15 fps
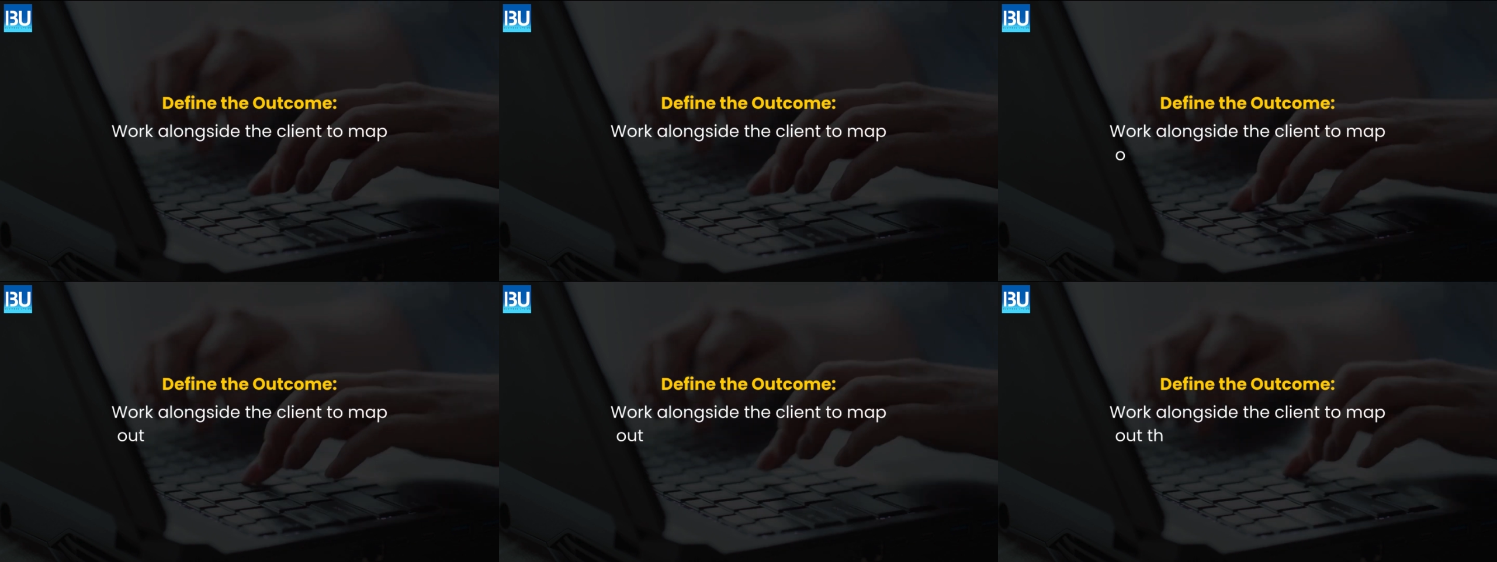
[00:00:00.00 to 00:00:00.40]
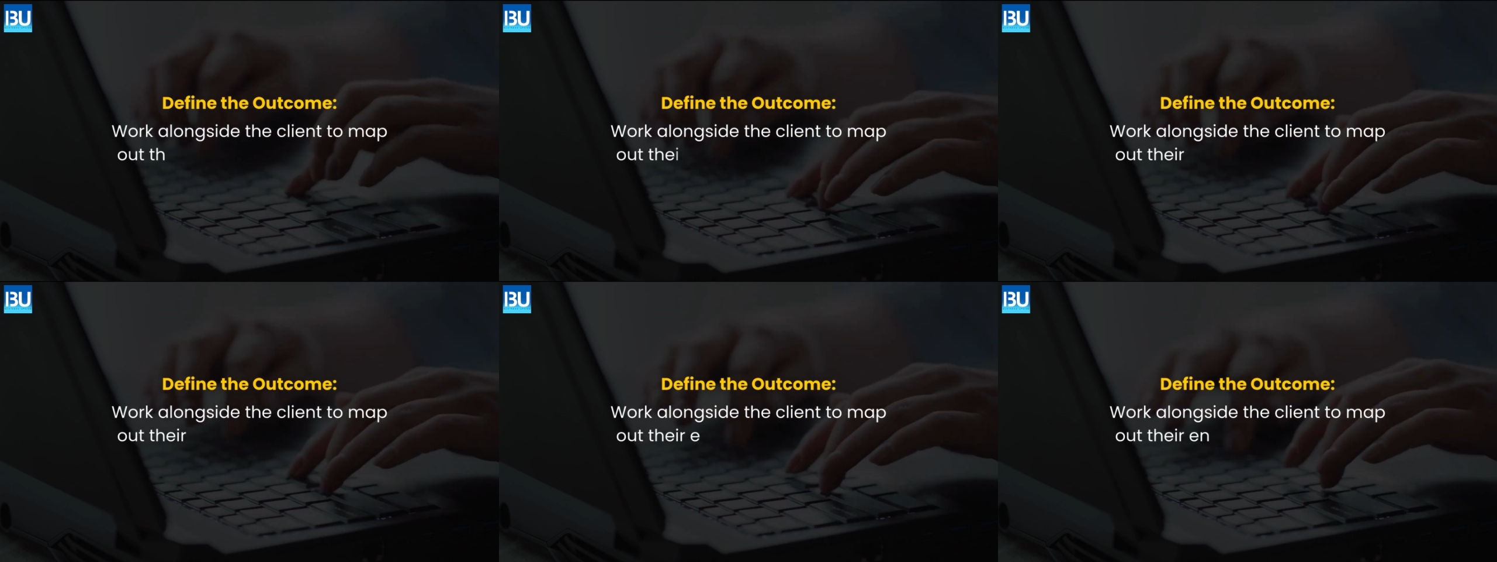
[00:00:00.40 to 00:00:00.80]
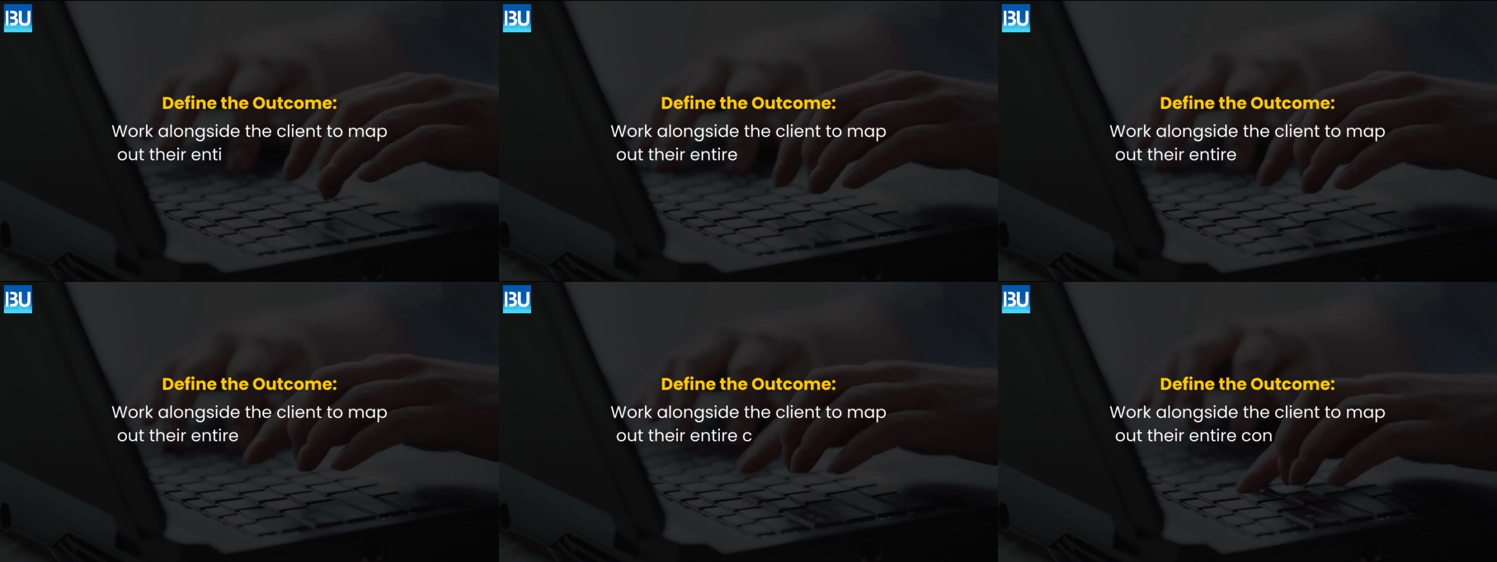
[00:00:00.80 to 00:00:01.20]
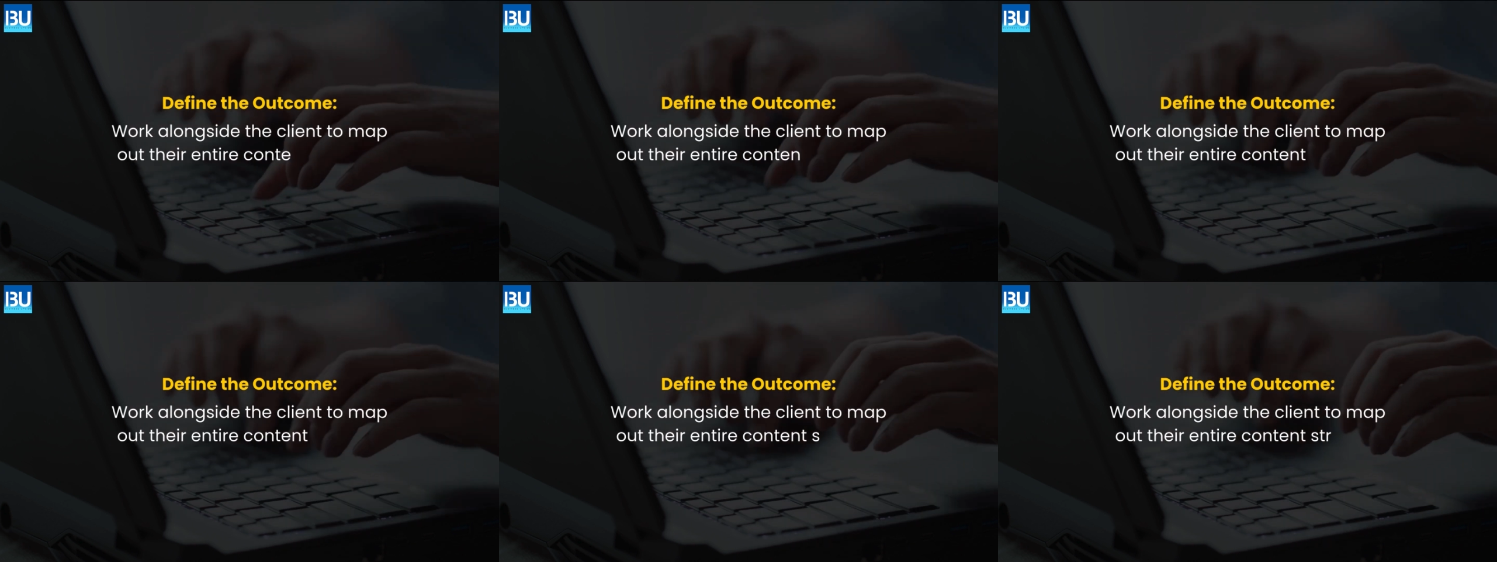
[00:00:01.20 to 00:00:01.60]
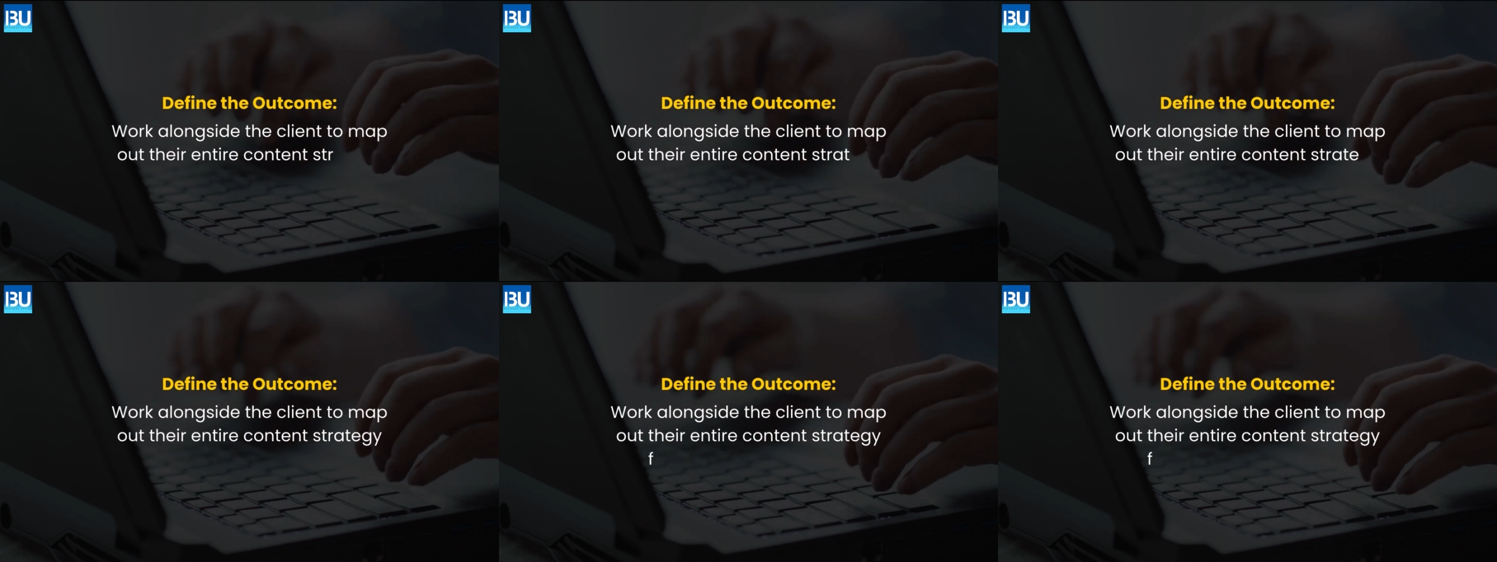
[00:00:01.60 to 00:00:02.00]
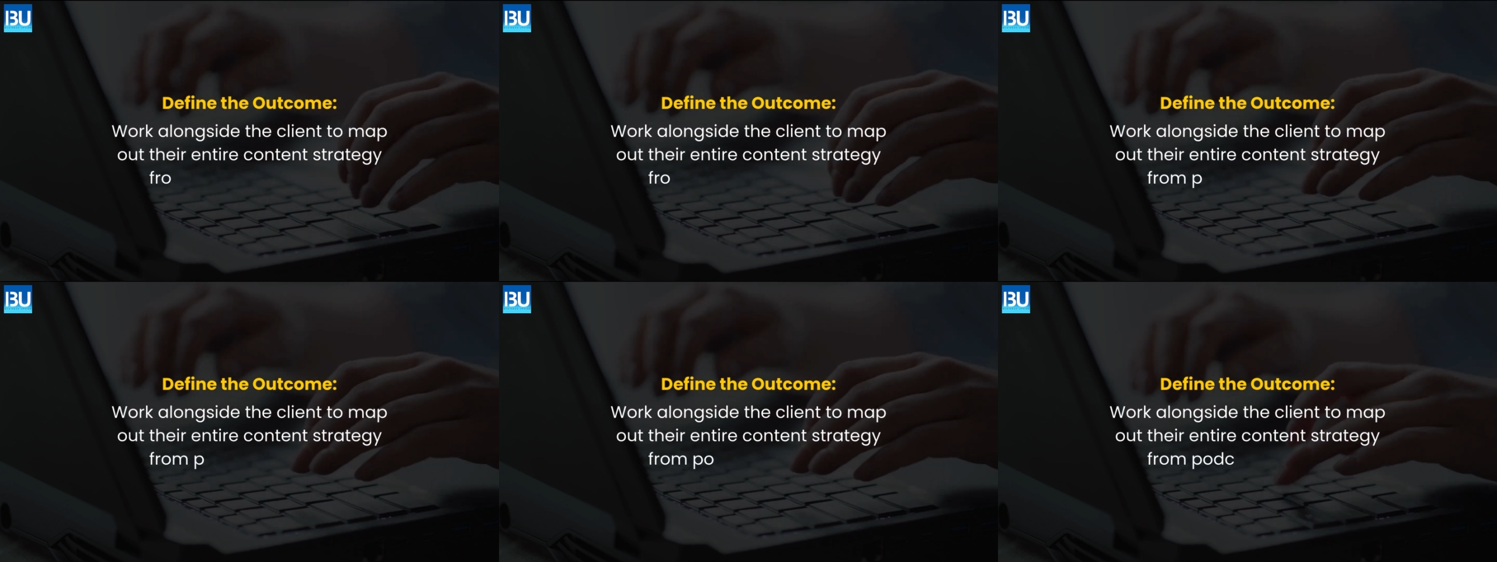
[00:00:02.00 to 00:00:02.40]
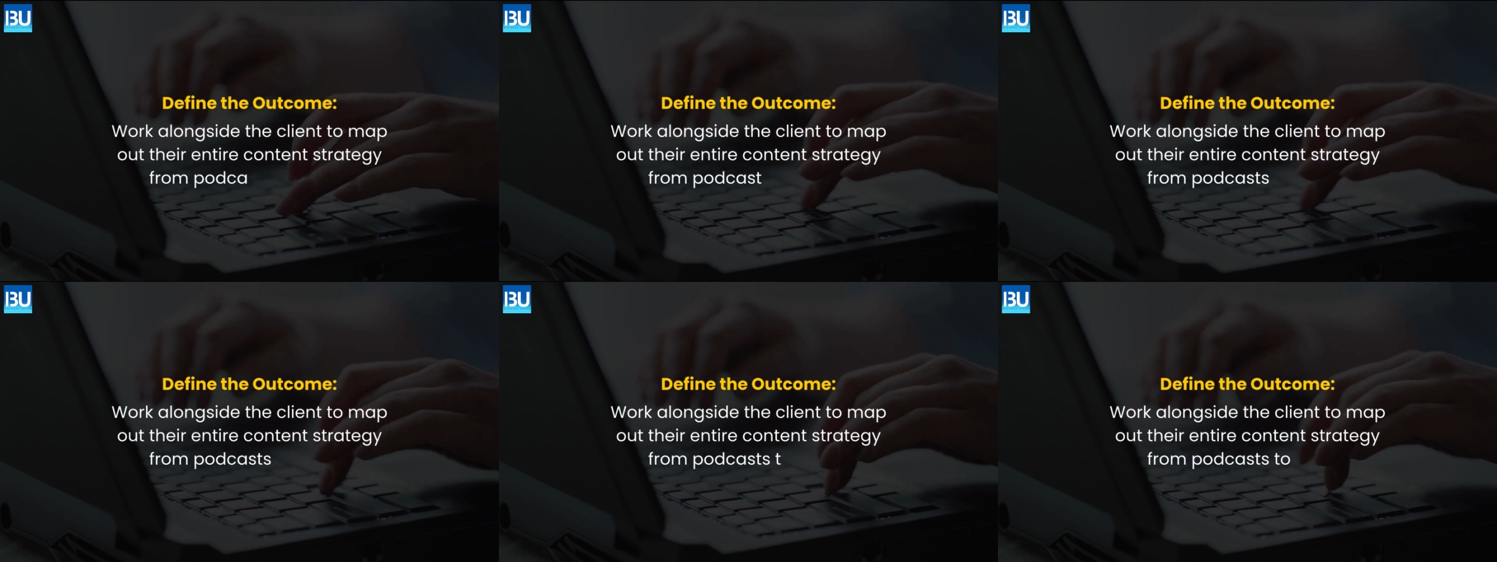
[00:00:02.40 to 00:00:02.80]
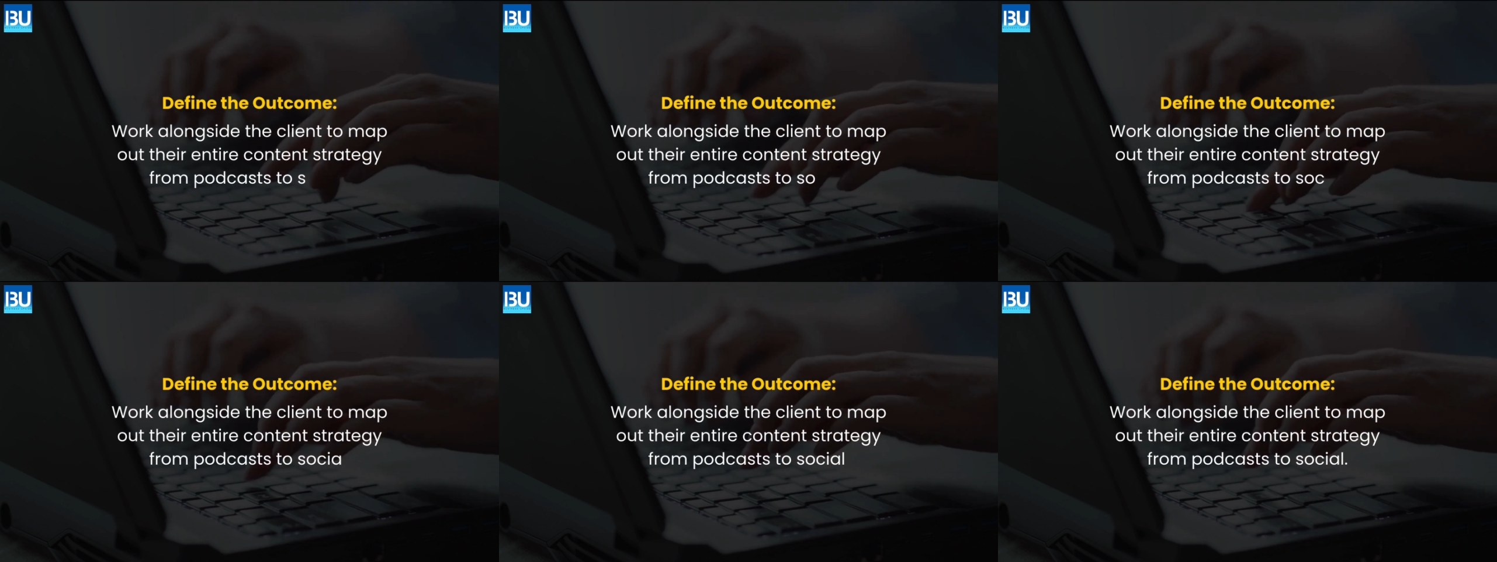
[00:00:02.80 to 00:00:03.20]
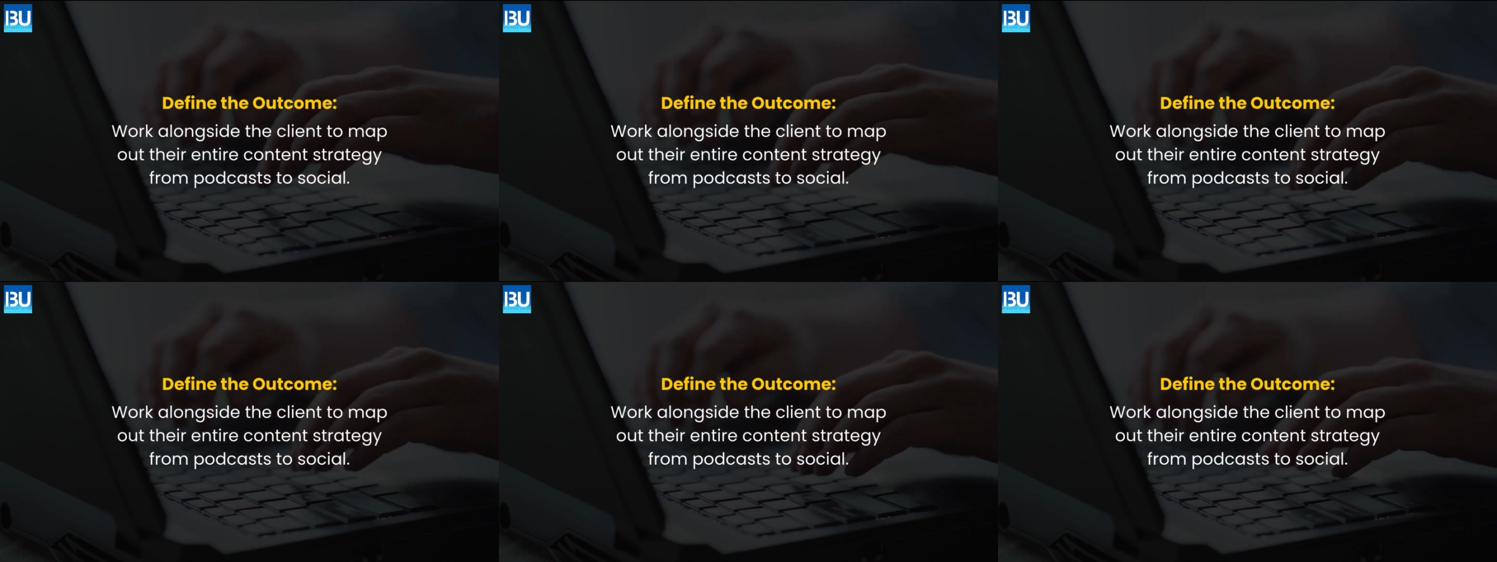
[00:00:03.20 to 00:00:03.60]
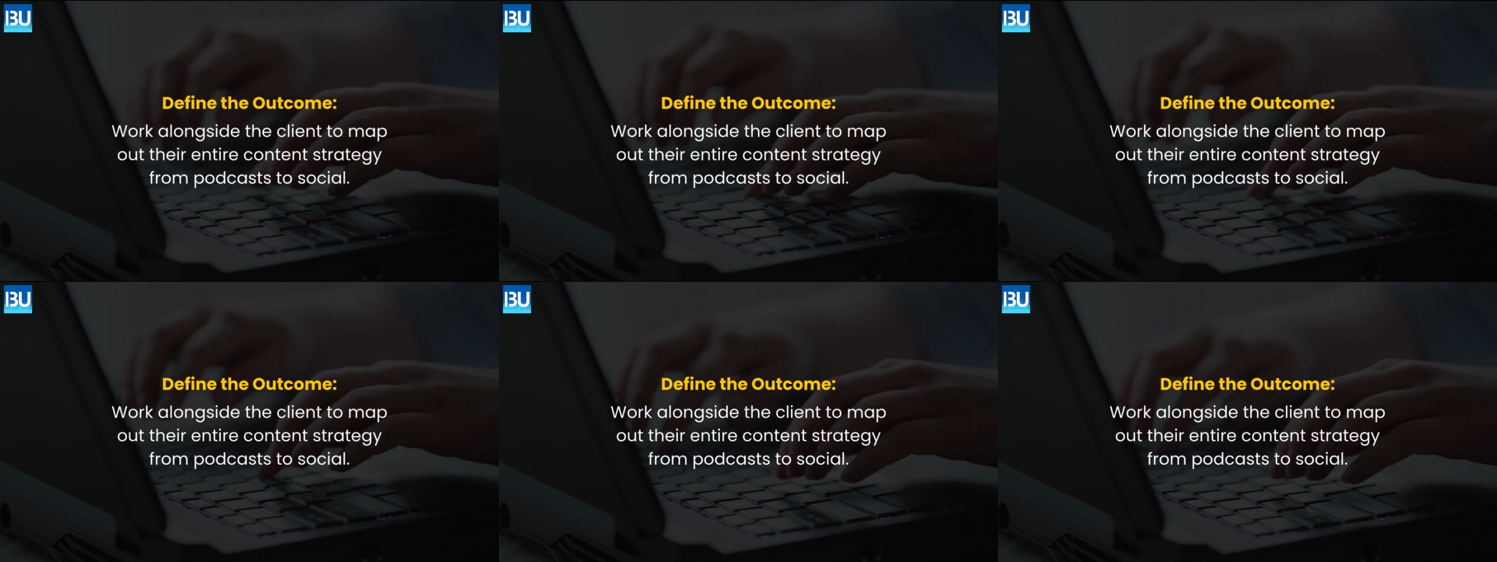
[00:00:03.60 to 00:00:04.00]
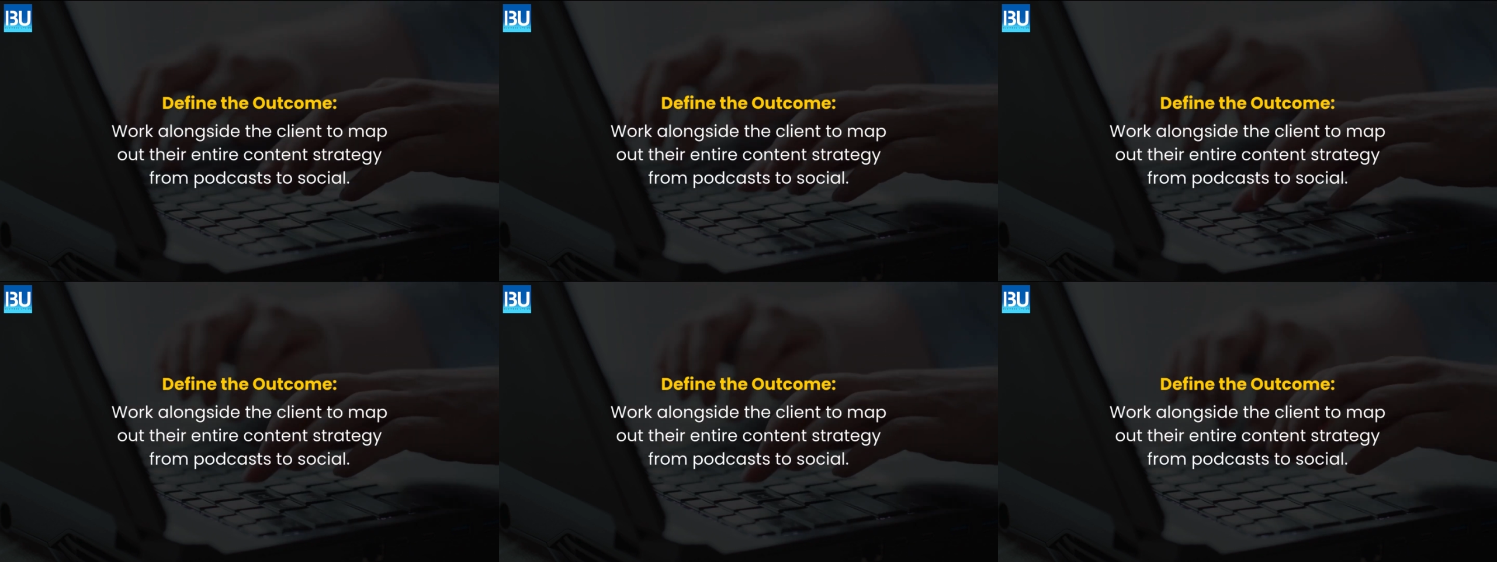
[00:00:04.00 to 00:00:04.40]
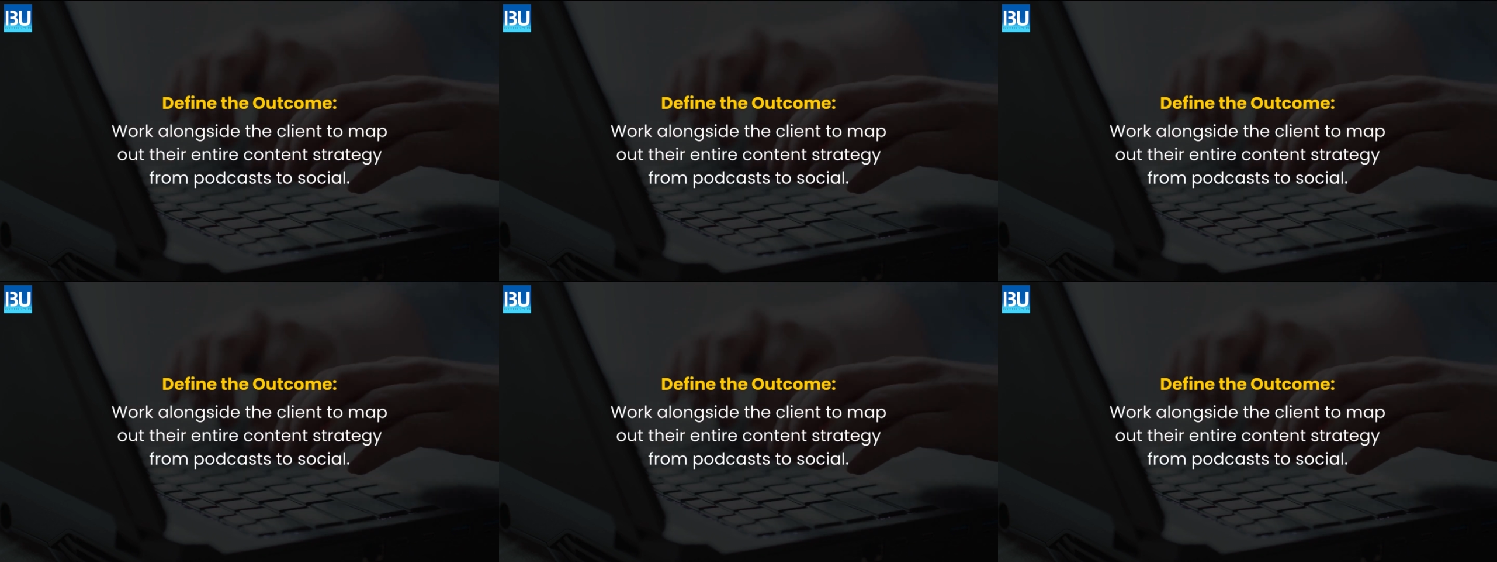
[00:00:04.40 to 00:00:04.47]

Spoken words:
(no speaker visible)